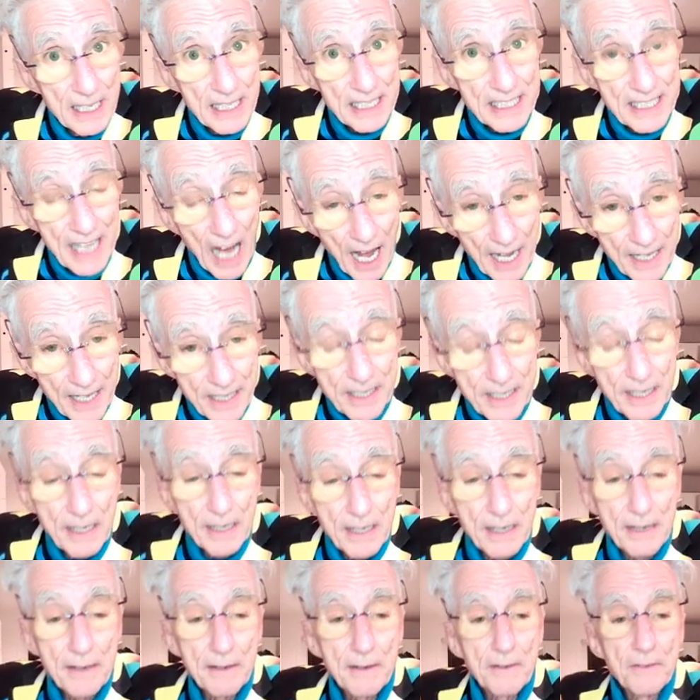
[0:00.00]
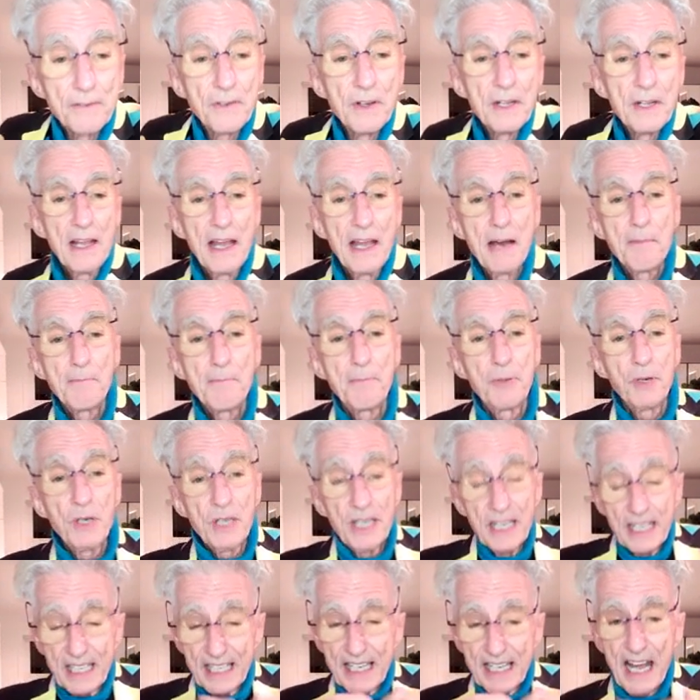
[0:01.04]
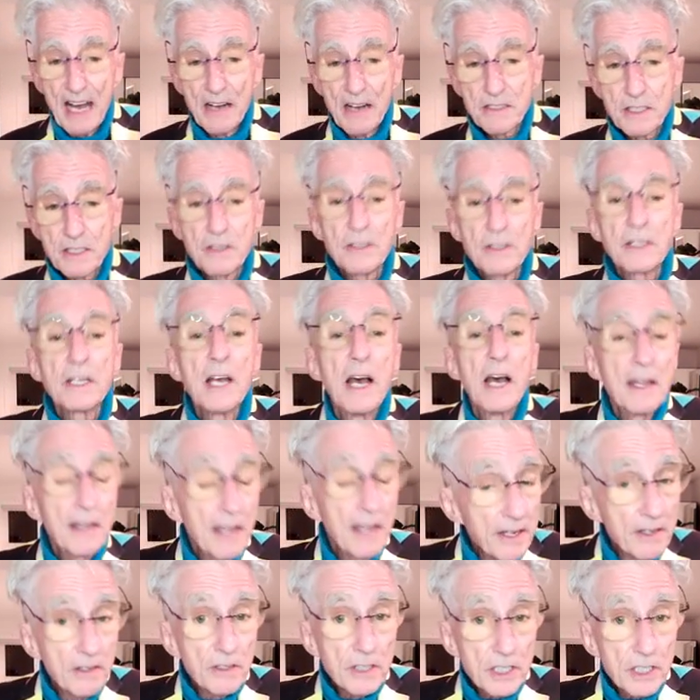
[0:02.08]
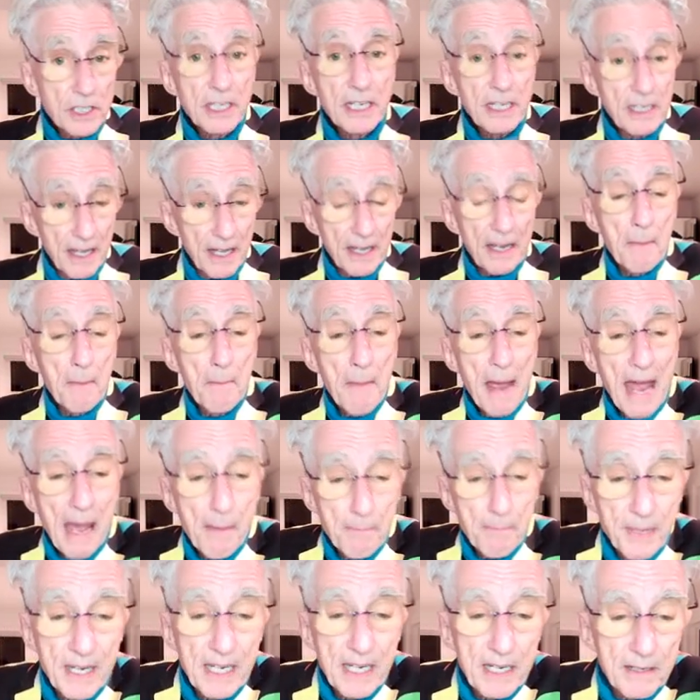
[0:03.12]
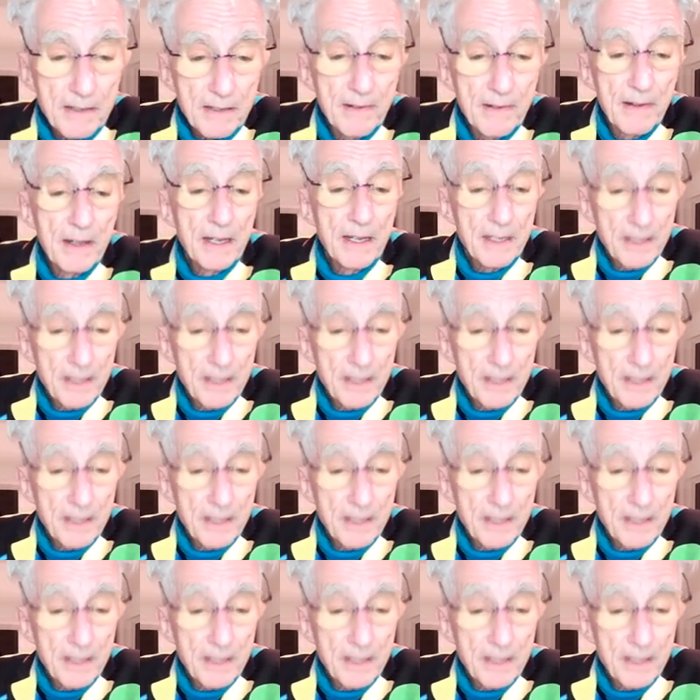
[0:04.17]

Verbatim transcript: dot gov and put in counselors, then you'll see like a map here.